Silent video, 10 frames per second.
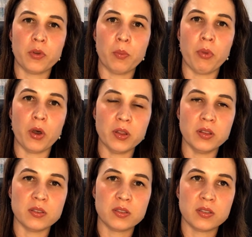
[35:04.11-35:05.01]

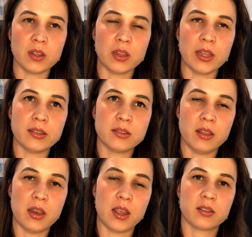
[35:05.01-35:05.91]
bonds, at least in the
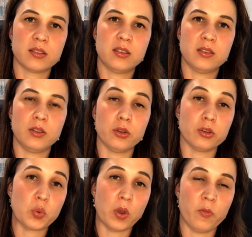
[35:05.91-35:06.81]
next
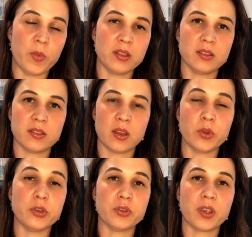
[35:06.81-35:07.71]
12 months, is that we
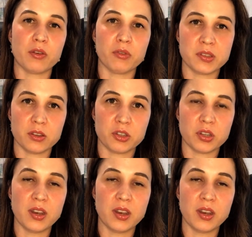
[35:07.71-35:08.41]
do get a recession.